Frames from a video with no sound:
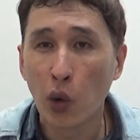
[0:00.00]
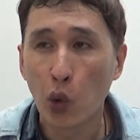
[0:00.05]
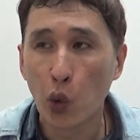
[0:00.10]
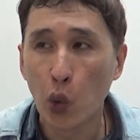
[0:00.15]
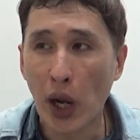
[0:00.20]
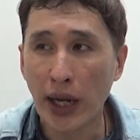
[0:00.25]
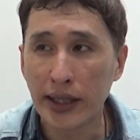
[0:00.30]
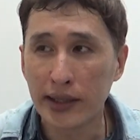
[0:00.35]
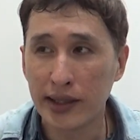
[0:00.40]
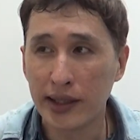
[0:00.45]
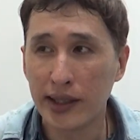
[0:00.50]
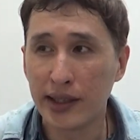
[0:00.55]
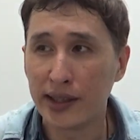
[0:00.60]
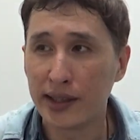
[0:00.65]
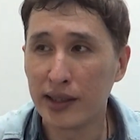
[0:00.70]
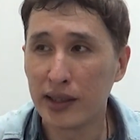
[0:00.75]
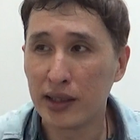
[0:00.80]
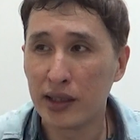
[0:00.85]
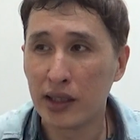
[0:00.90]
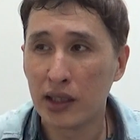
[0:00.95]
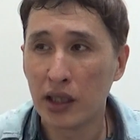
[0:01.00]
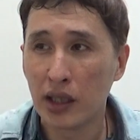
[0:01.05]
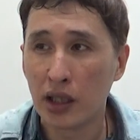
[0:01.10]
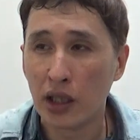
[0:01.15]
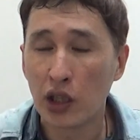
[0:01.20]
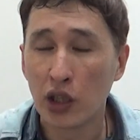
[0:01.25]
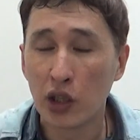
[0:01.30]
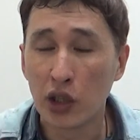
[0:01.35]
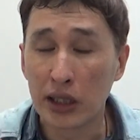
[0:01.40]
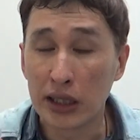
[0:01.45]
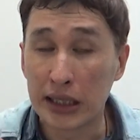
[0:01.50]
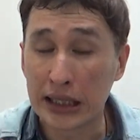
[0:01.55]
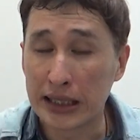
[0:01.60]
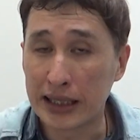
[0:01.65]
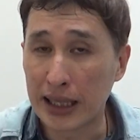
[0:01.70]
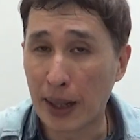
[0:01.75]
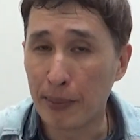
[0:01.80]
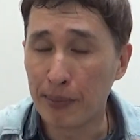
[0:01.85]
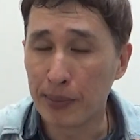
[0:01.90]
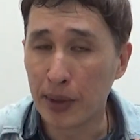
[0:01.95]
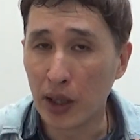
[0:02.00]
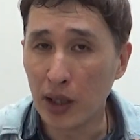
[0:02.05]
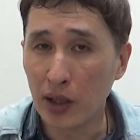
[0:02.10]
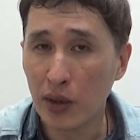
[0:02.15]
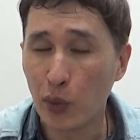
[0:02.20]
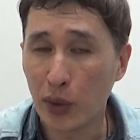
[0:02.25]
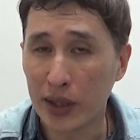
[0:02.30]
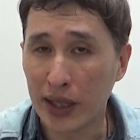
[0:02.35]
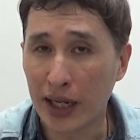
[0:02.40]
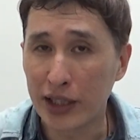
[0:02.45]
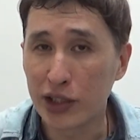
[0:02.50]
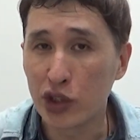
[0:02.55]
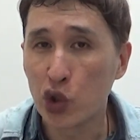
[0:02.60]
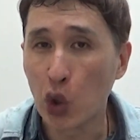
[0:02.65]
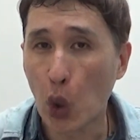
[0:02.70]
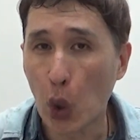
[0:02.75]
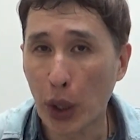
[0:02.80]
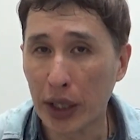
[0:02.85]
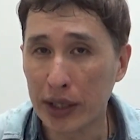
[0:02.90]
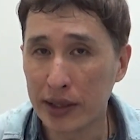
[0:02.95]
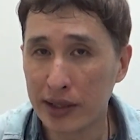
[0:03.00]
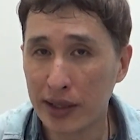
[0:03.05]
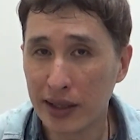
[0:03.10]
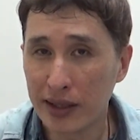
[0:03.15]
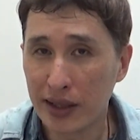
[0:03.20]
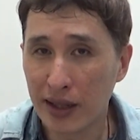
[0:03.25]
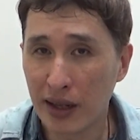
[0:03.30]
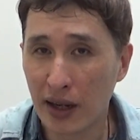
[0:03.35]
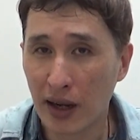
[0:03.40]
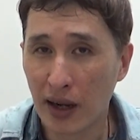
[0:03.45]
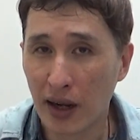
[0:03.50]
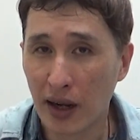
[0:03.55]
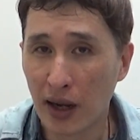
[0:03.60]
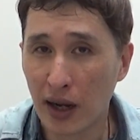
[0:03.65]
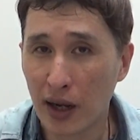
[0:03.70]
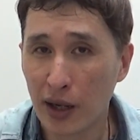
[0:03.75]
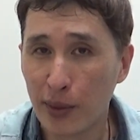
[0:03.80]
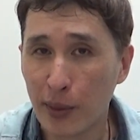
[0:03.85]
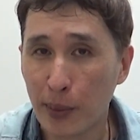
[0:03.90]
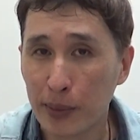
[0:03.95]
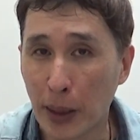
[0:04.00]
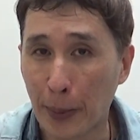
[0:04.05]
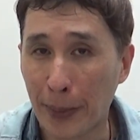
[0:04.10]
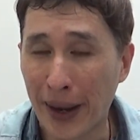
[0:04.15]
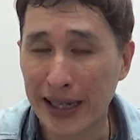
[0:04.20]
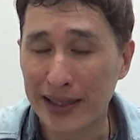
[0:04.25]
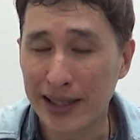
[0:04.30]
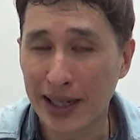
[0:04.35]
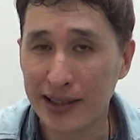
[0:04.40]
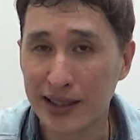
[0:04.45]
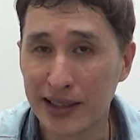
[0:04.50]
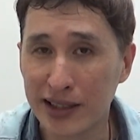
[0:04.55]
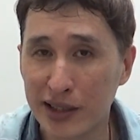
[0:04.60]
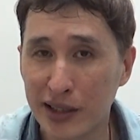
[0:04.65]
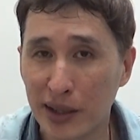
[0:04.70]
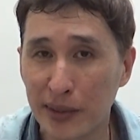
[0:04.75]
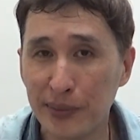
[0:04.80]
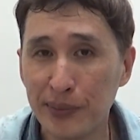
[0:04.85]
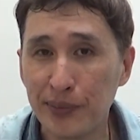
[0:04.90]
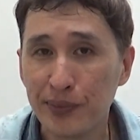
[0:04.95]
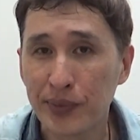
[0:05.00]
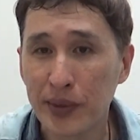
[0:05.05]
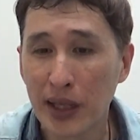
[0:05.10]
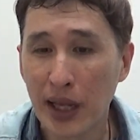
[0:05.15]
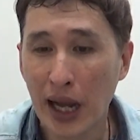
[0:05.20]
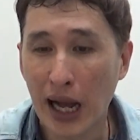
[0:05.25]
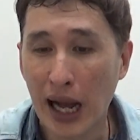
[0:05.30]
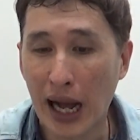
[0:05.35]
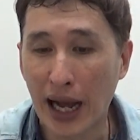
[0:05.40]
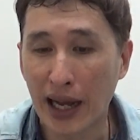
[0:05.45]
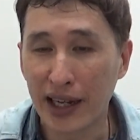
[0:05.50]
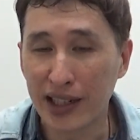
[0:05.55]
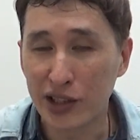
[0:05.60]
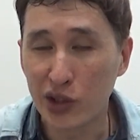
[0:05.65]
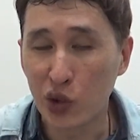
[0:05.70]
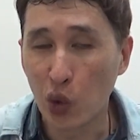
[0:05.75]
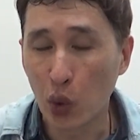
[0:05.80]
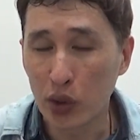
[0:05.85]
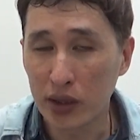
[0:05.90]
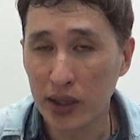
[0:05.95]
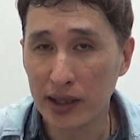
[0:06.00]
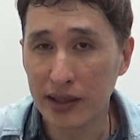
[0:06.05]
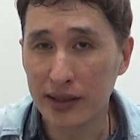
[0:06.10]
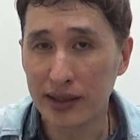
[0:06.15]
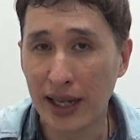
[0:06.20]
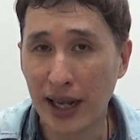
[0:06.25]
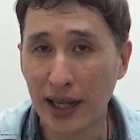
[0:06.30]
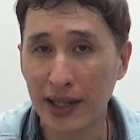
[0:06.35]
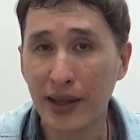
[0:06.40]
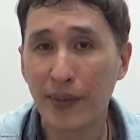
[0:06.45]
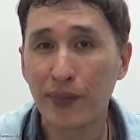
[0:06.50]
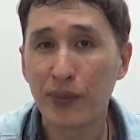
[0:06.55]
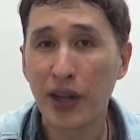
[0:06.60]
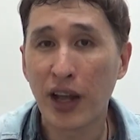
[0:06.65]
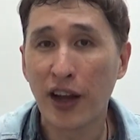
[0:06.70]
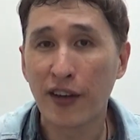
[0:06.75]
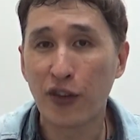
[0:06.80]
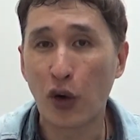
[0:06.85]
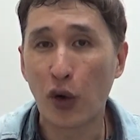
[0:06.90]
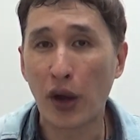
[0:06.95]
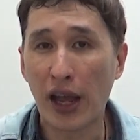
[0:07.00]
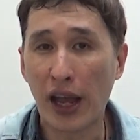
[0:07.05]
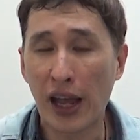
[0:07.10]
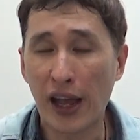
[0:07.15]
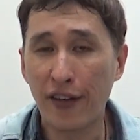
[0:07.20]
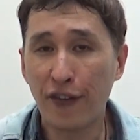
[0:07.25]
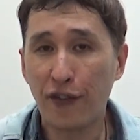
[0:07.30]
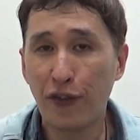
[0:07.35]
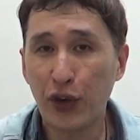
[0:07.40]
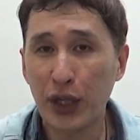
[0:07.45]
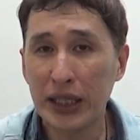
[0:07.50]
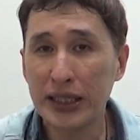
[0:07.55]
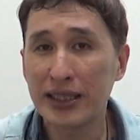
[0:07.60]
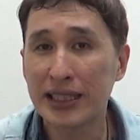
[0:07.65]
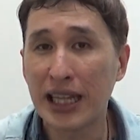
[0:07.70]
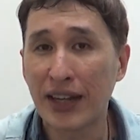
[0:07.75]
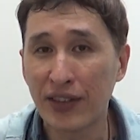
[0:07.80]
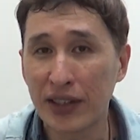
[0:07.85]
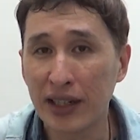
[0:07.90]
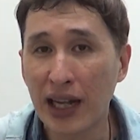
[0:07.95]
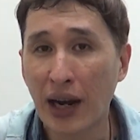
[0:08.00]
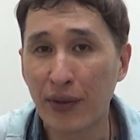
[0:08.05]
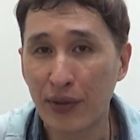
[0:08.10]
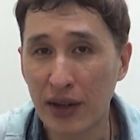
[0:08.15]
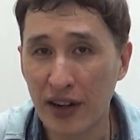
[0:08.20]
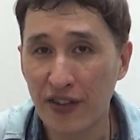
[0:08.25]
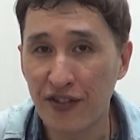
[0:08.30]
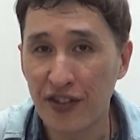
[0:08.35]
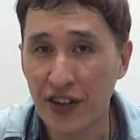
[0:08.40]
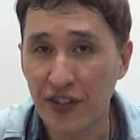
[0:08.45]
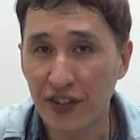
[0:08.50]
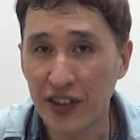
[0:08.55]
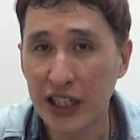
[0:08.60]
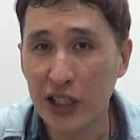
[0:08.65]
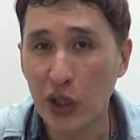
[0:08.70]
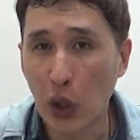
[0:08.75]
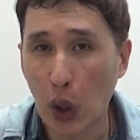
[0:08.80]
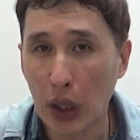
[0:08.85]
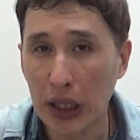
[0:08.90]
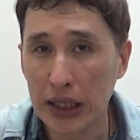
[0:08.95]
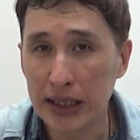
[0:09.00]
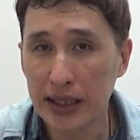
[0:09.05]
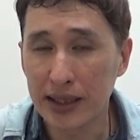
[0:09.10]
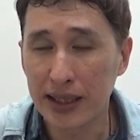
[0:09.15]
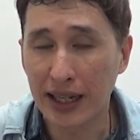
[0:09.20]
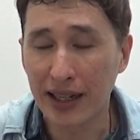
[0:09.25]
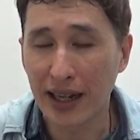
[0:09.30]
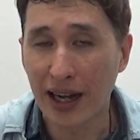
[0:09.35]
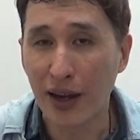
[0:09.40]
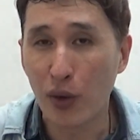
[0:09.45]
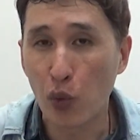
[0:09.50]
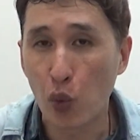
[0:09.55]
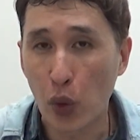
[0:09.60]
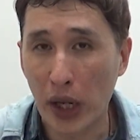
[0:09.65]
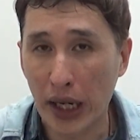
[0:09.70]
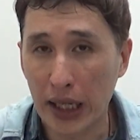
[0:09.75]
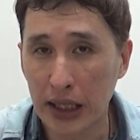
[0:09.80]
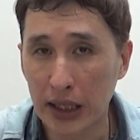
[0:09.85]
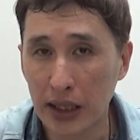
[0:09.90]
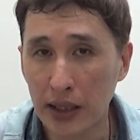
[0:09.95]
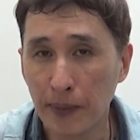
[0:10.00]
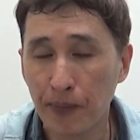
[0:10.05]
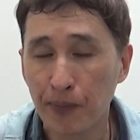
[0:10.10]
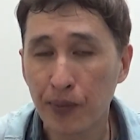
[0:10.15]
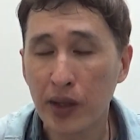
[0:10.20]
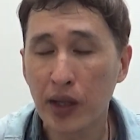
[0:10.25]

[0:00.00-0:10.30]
Right in December, when I joined the Paiza system, I noted that for every $750 that I wager,